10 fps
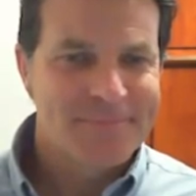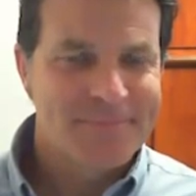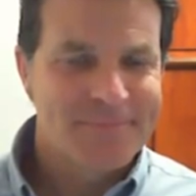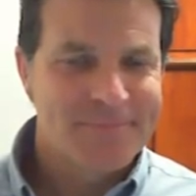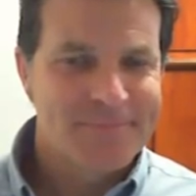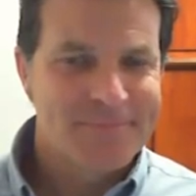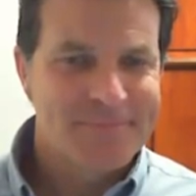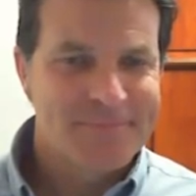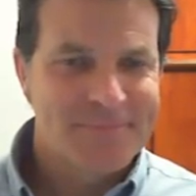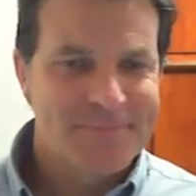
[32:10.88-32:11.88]

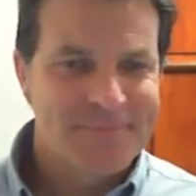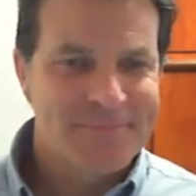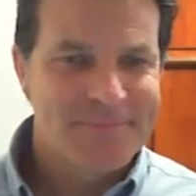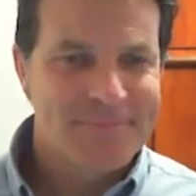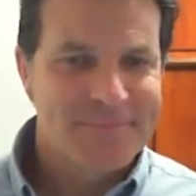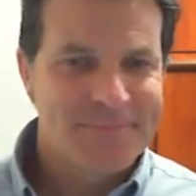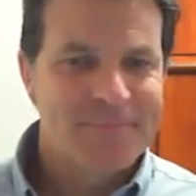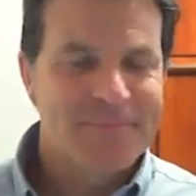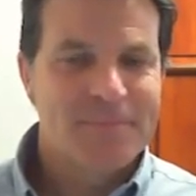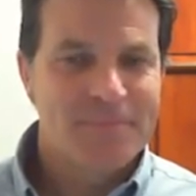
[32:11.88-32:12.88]

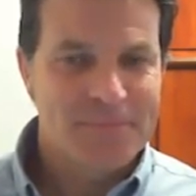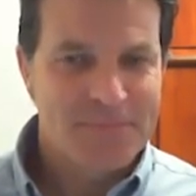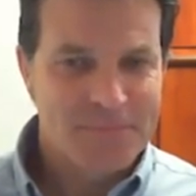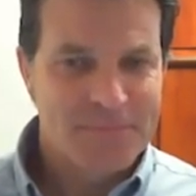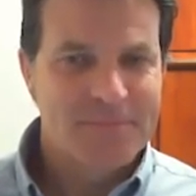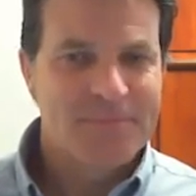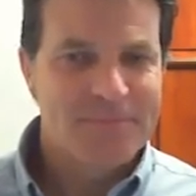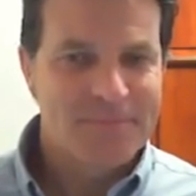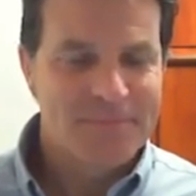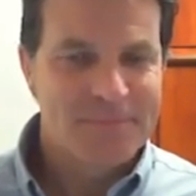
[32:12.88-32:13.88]

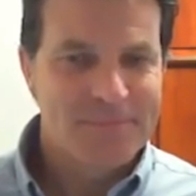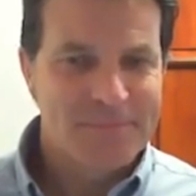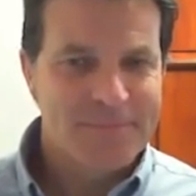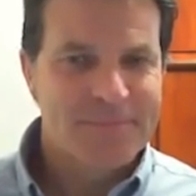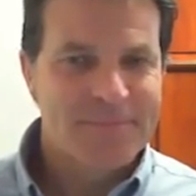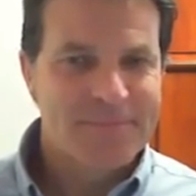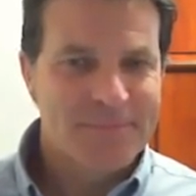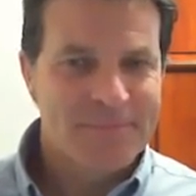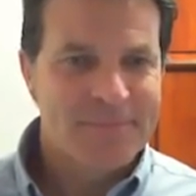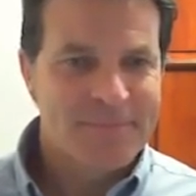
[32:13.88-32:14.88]

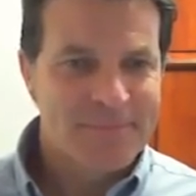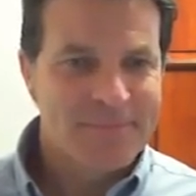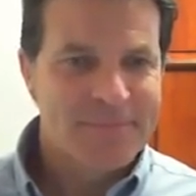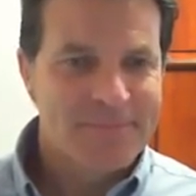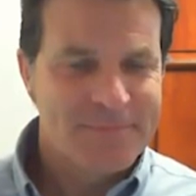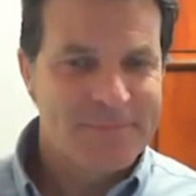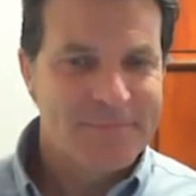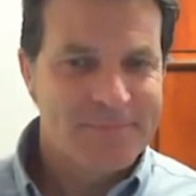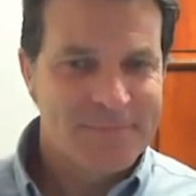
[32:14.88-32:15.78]
No words are spoken by the person on screen.